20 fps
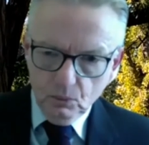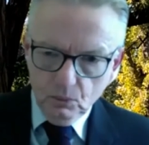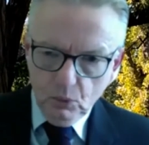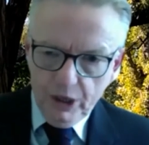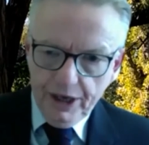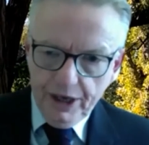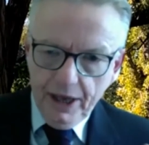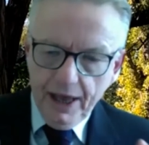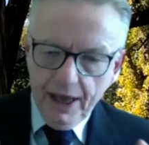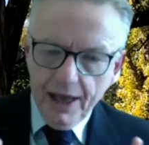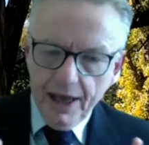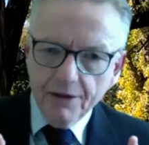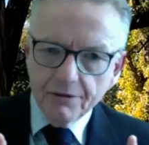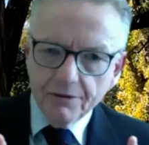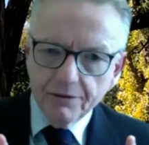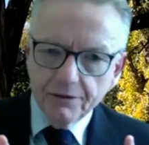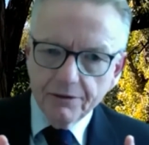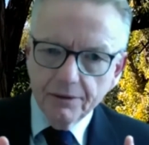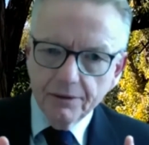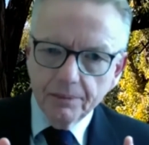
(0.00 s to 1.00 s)

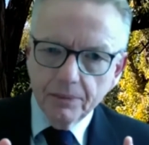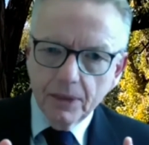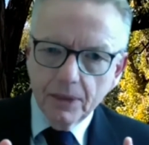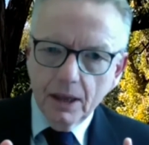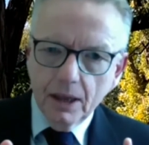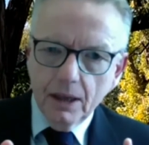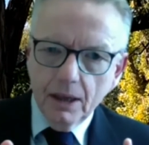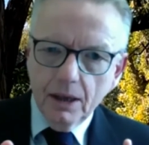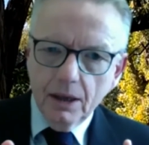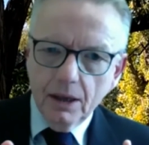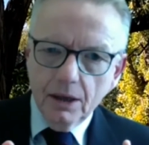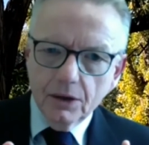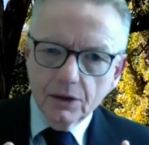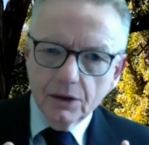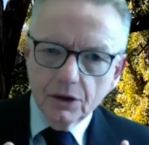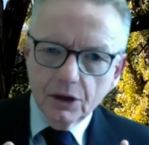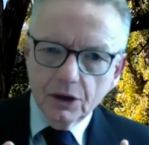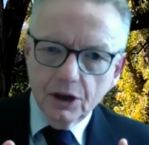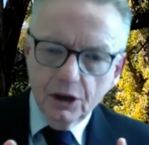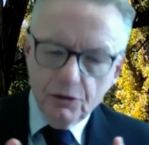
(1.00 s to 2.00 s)
have
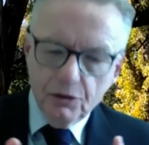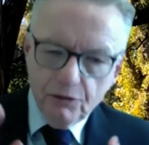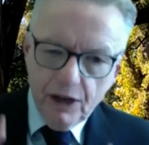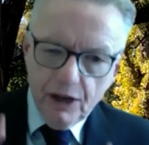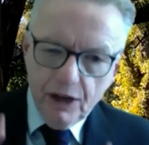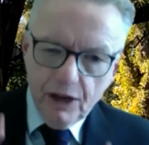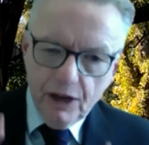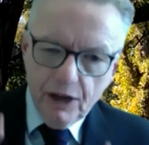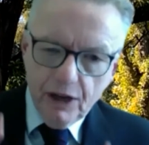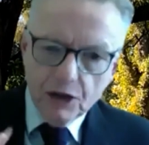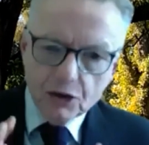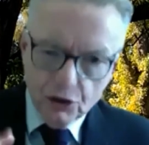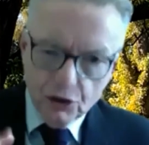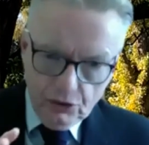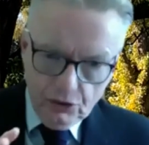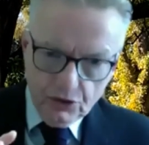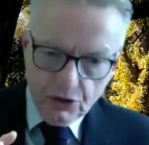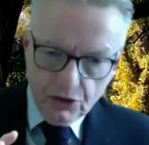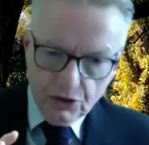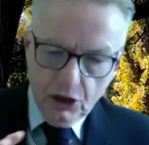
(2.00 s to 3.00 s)

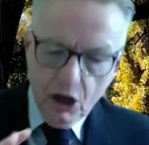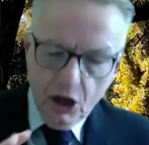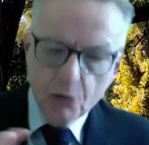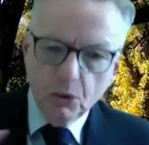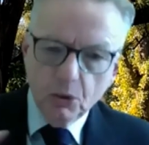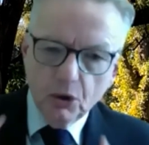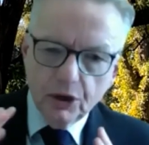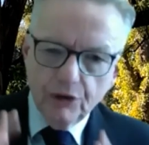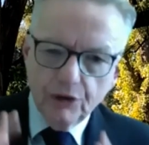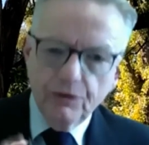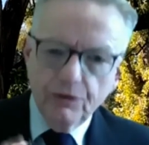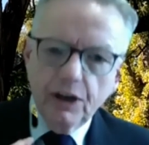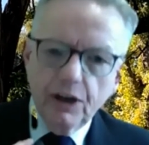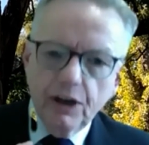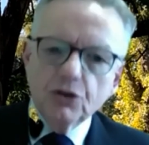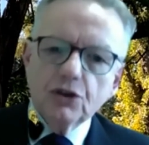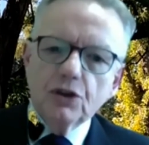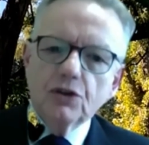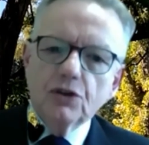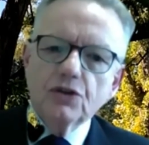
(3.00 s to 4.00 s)
conventions, global
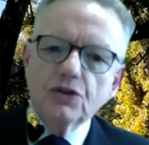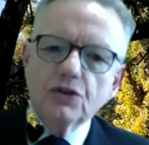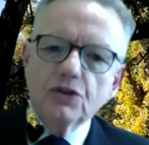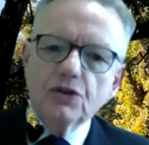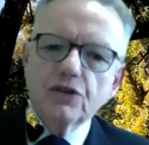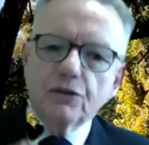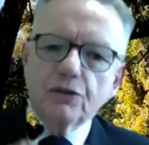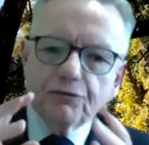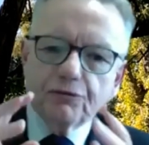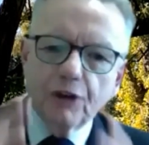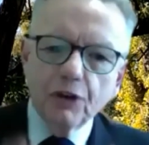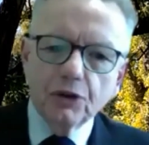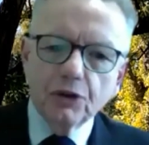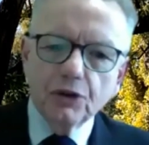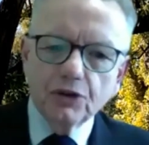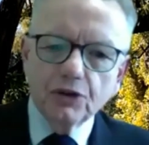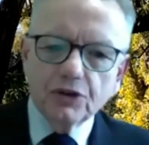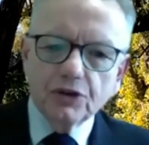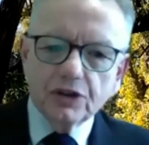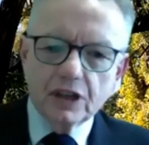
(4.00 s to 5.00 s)
conventions that
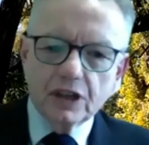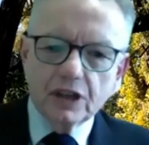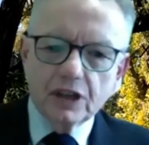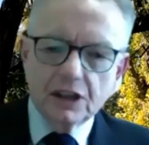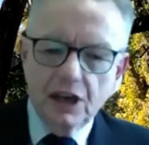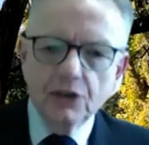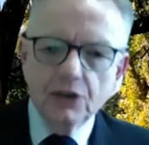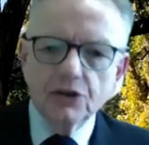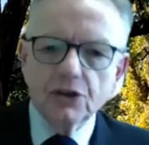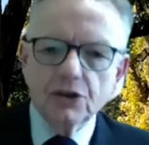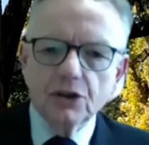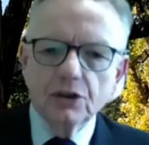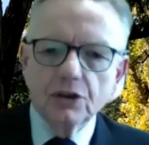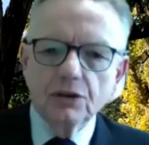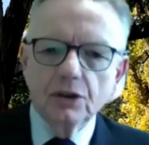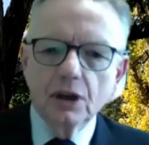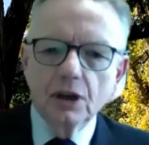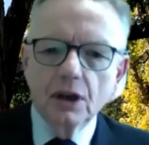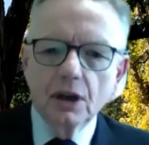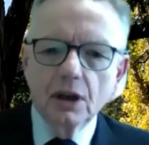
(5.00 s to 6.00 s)
focus attention
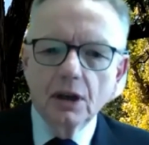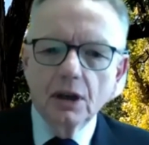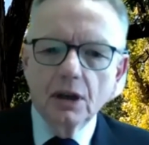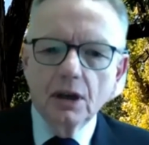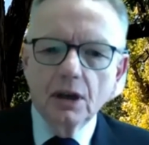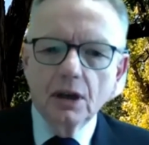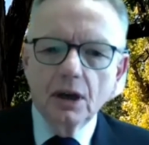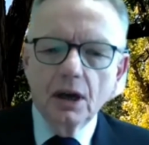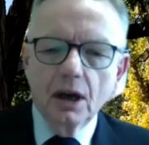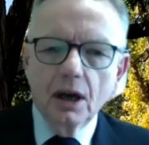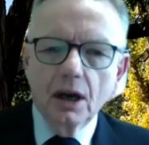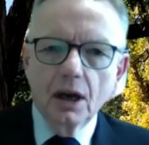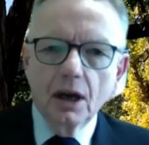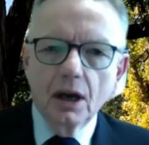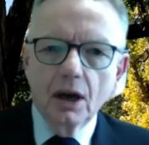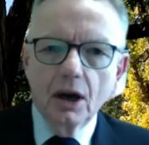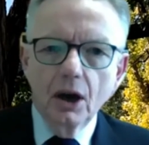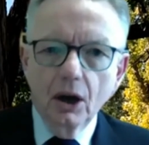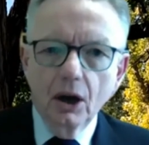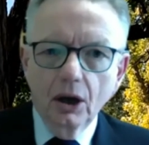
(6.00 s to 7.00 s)

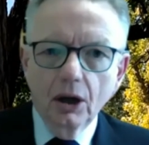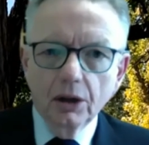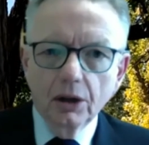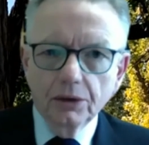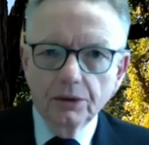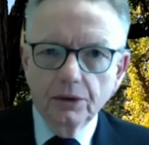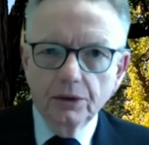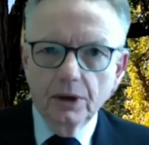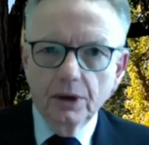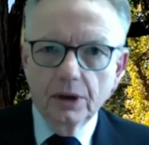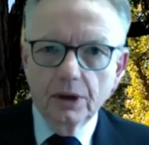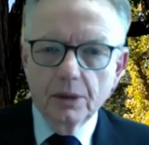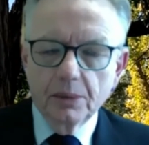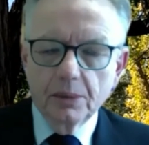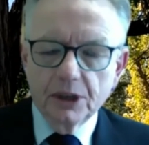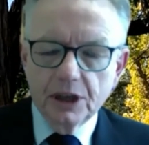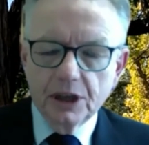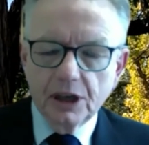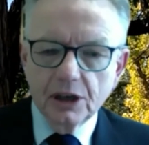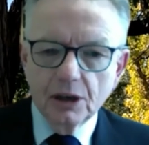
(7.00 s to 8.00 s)
on the
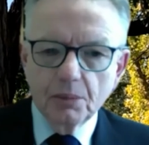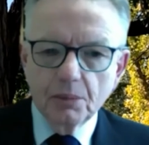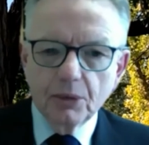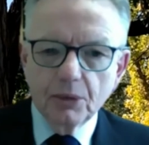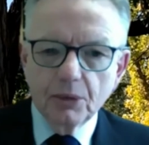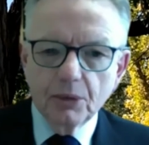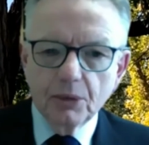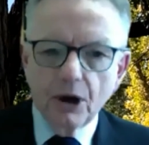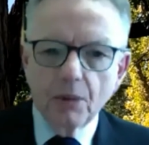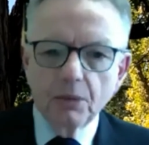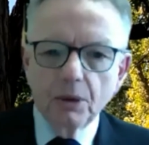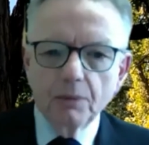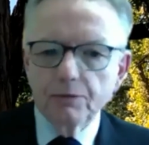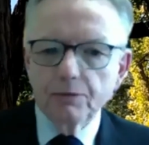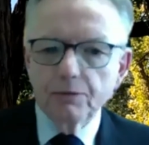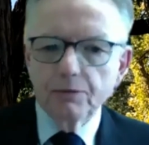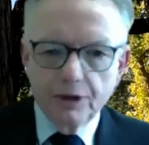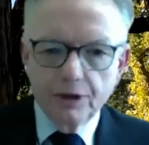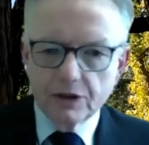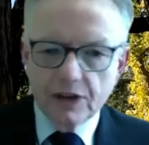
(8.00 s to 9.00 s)
particular problem.
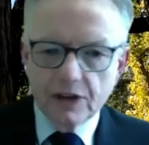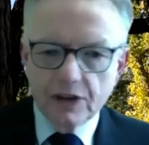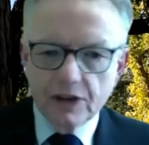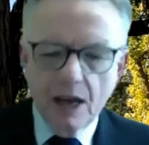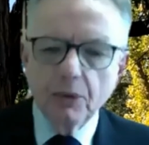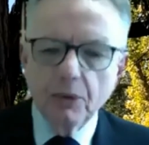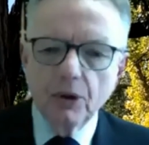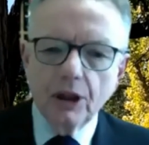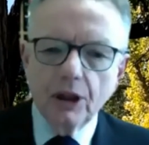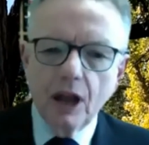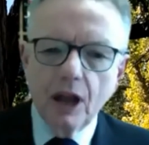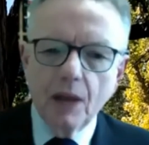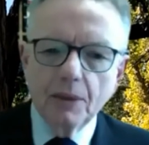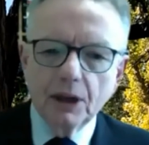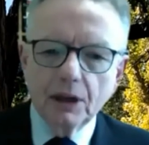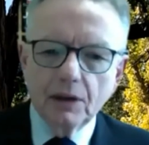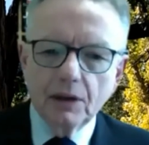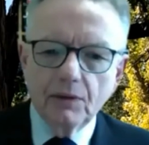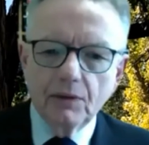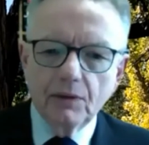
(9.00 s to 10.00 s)
For example, the Climate
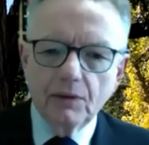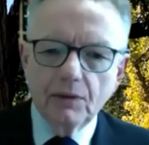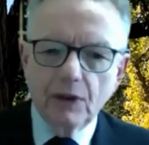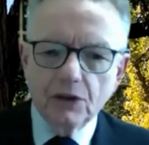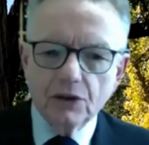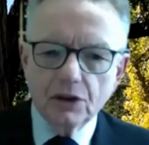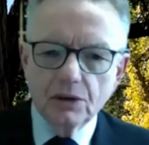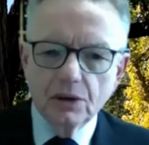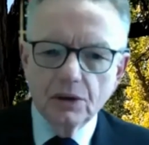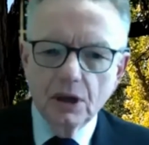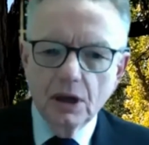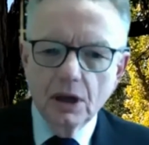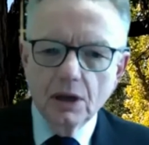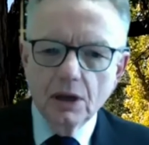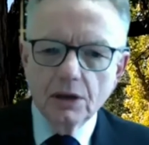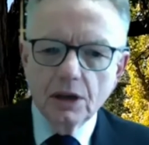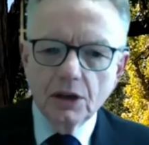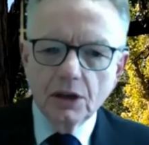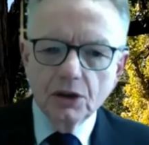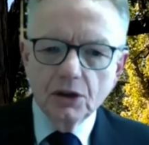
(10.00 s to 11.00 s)
Convention.
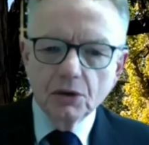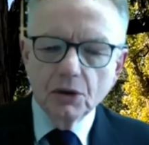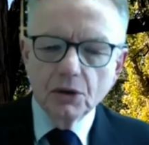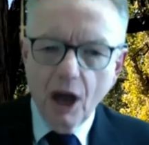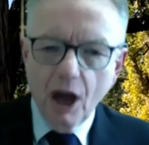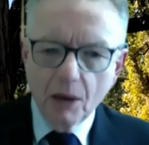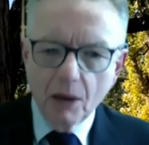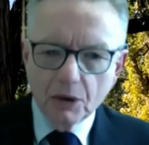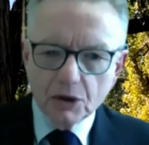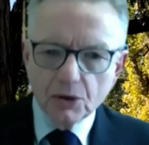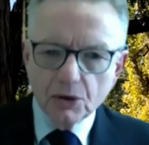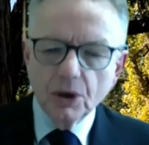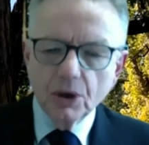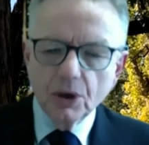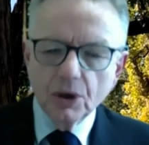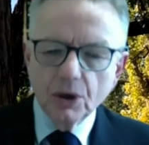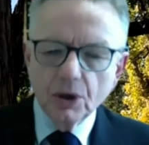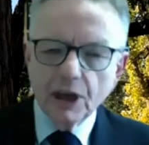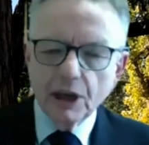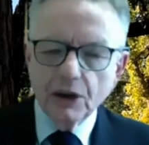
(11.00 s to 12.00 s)
Now, you and I were
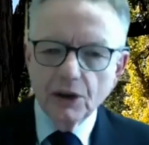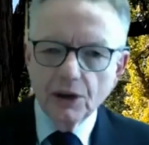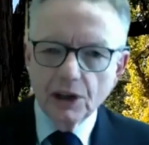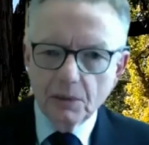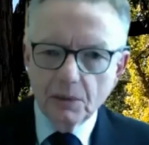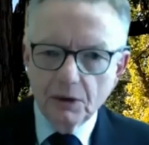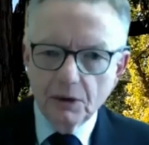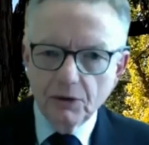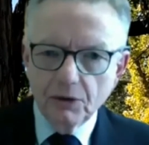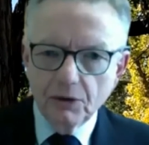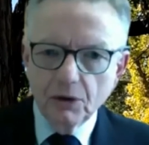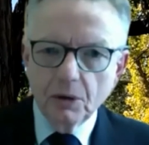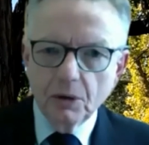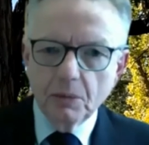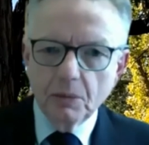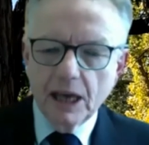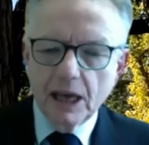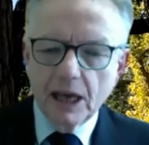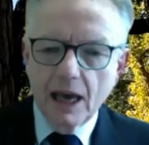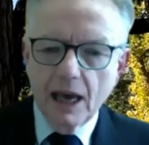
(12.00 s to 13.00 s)
talking earlier before we
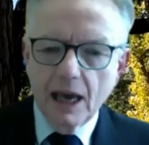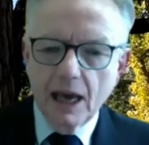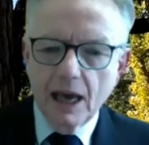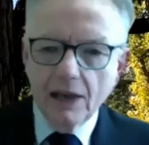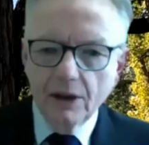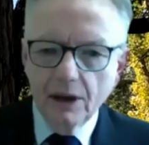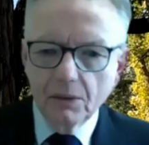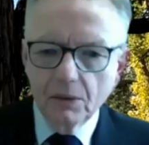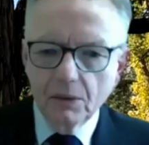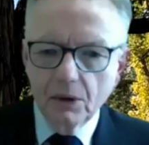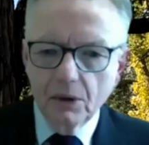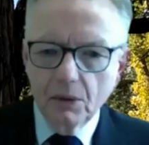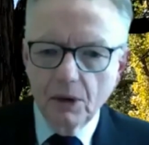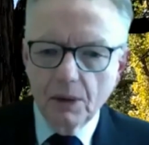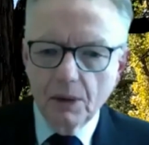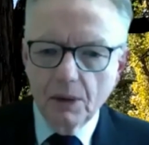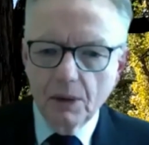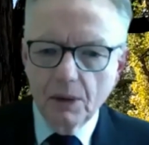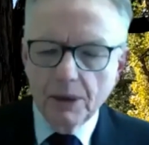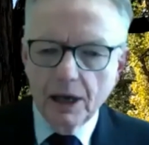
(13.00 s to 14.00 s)
began the
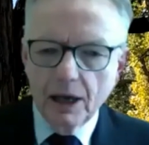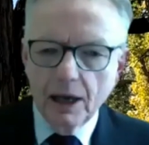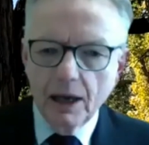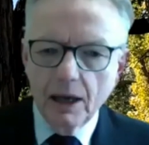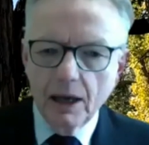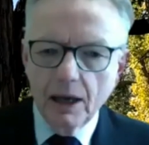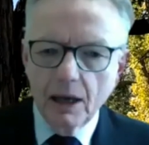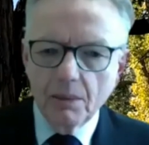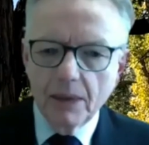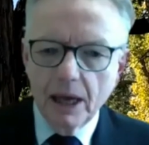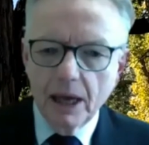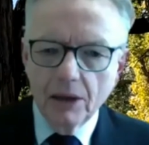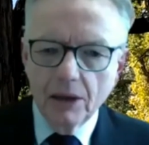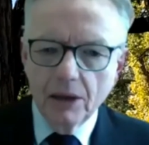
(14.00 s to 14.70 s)
webinar about